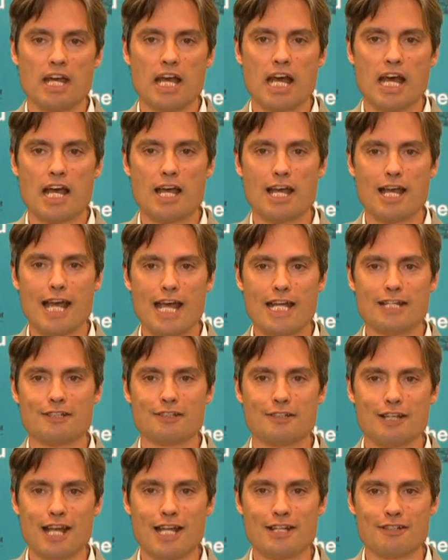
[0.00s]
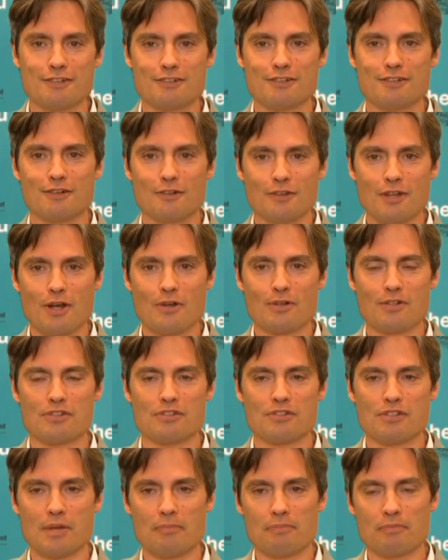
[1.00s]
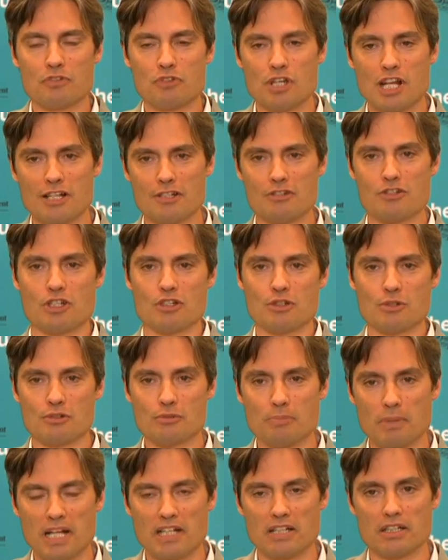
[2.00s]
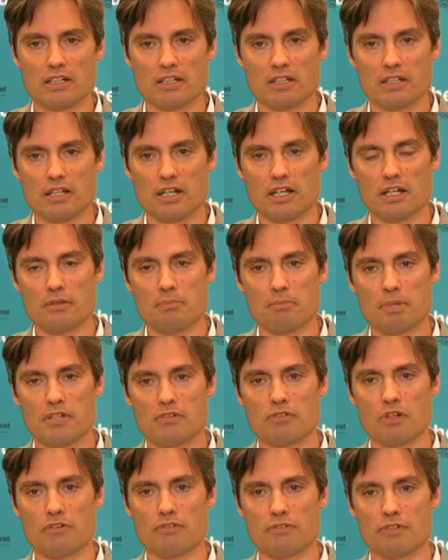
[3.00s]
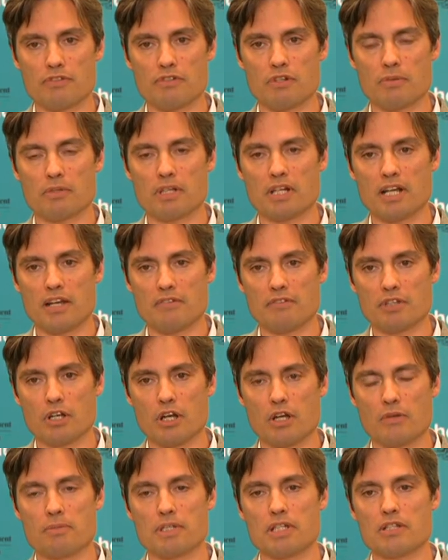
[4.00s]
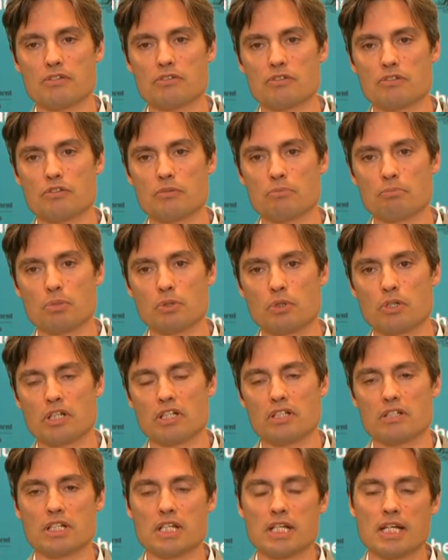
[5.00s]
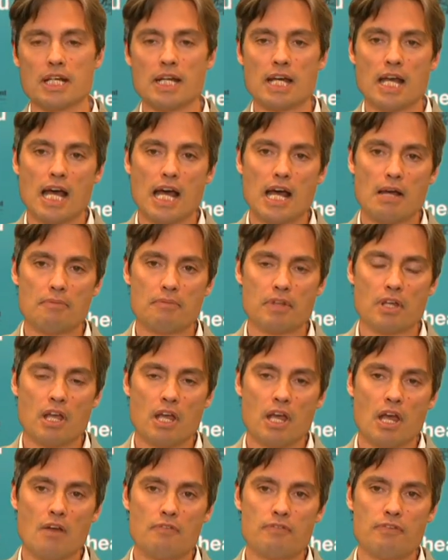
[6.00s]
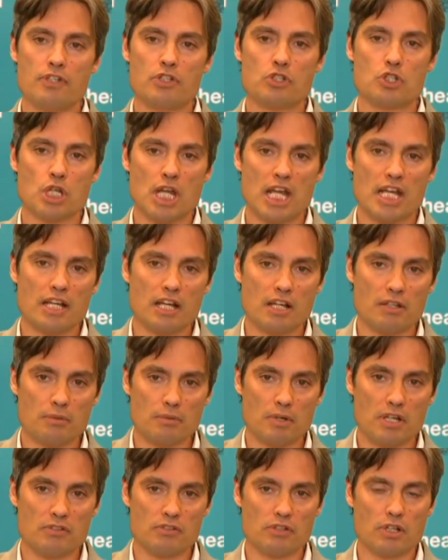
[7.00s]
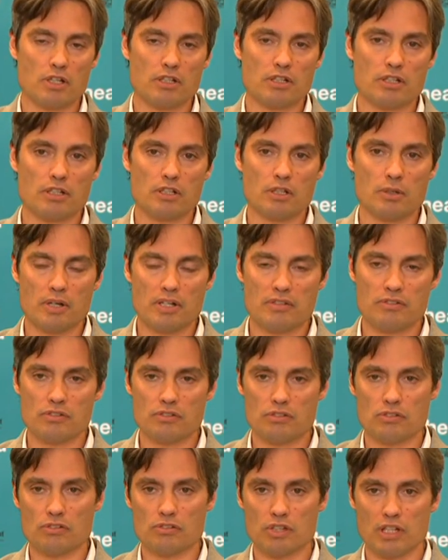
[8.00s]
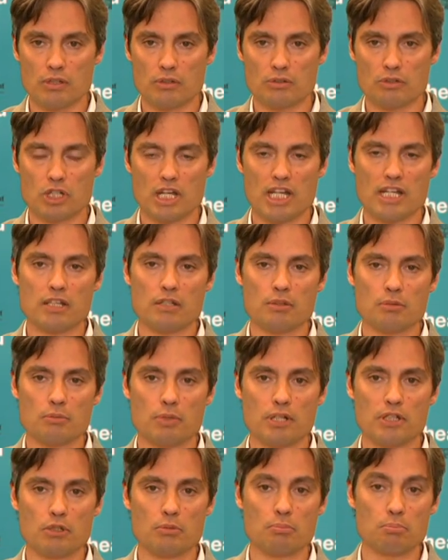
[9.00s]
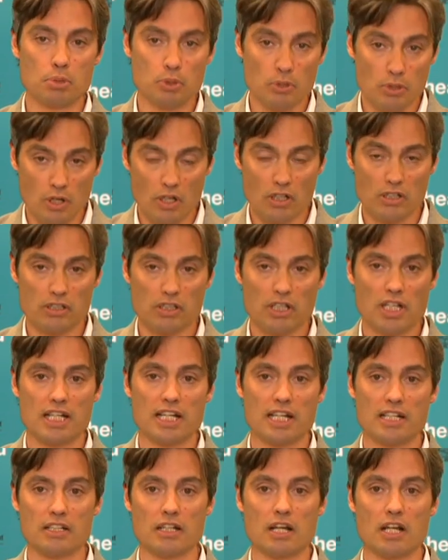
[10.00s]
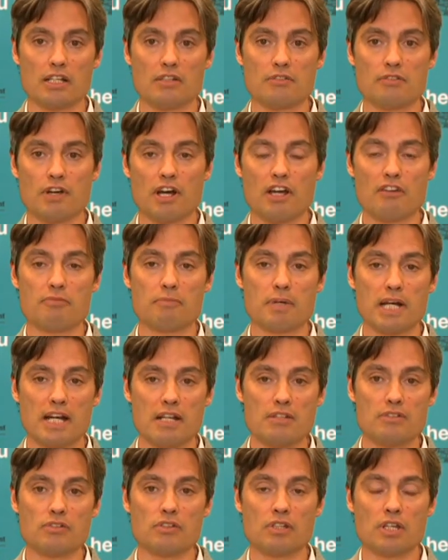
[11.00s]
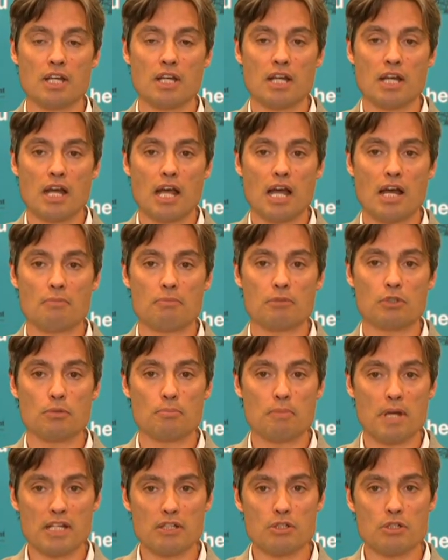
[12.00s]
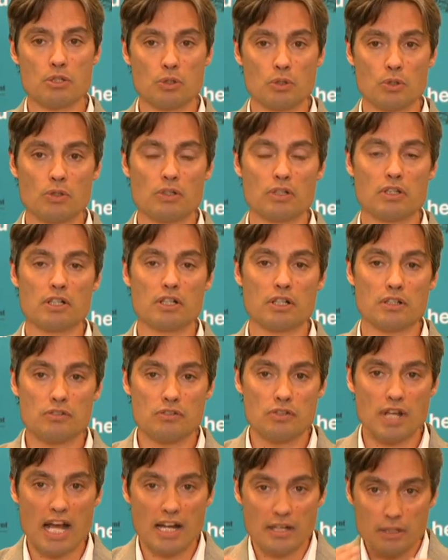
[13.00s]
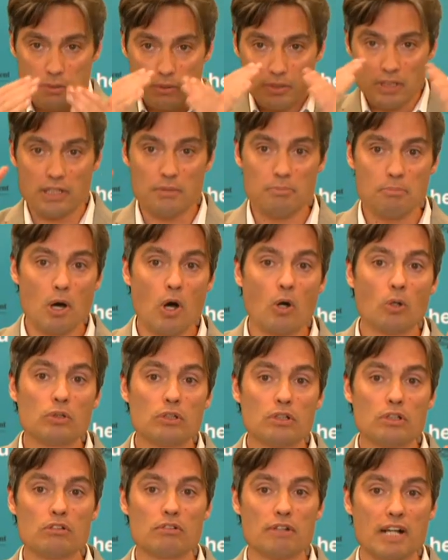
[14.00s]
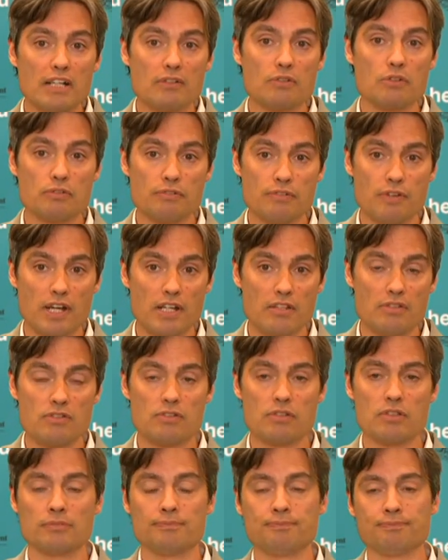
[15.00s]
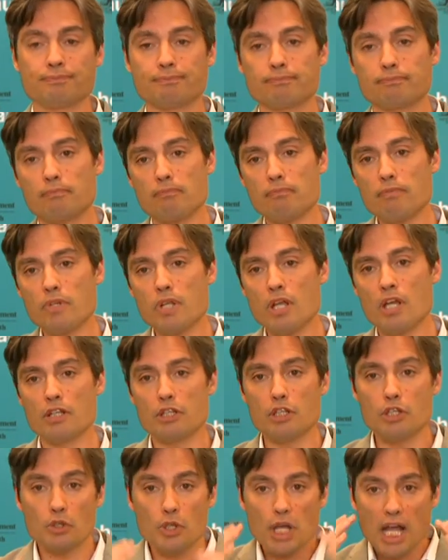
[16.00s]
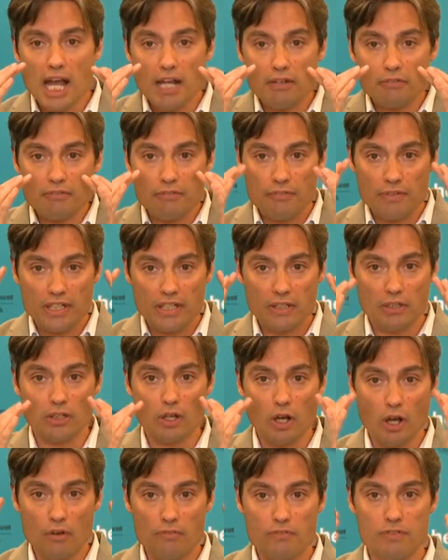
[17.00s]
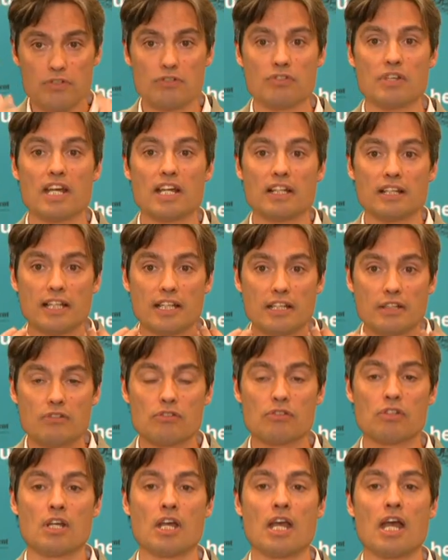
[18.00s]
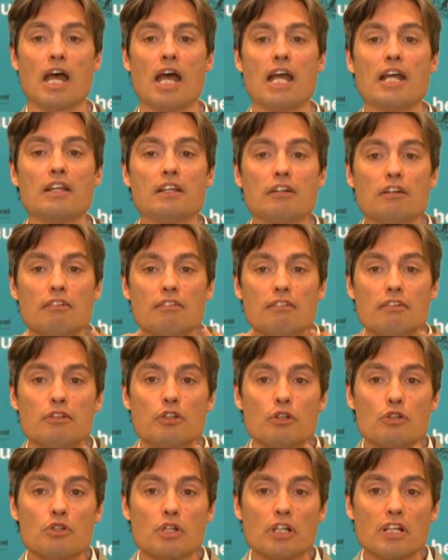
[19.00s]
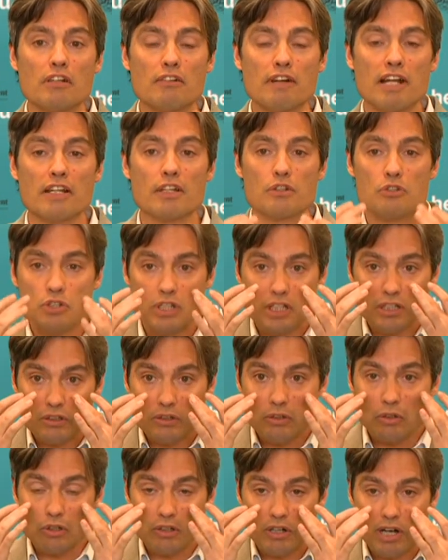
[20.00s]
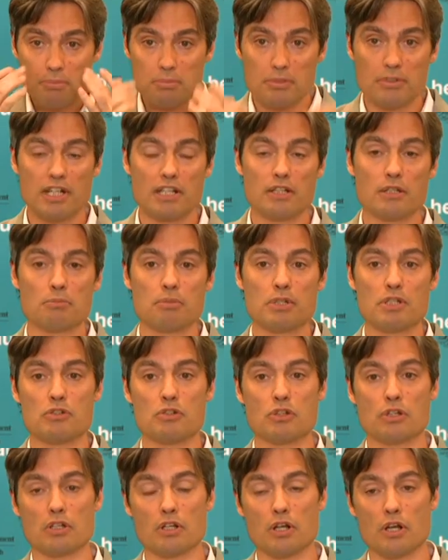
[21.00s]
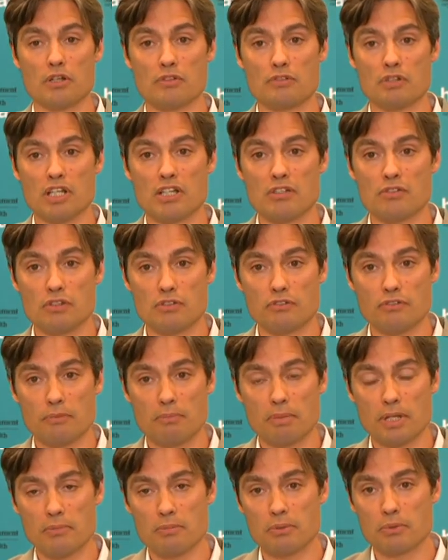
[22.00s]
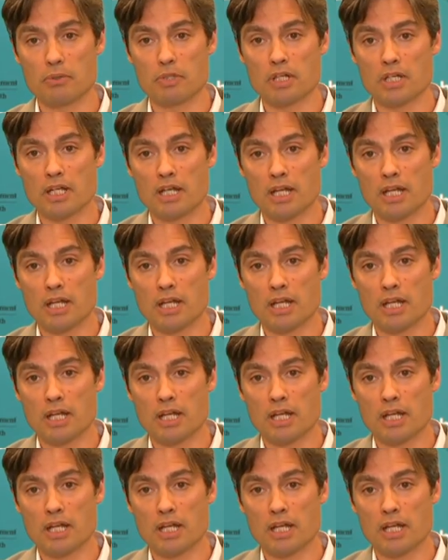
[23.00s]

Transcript: Uh, and, and although it's um, challenging to explain in a, in a press conference, I'm going to have a go because it's important. Um, a fit check, otherwise known in the US as a seal check, when you put on an N95 mask, um, you make sure that it's adequately moulded around your face and that you can't feel obvious air leaks, either usually around the chin or up around the bridge of the nose. Easy for people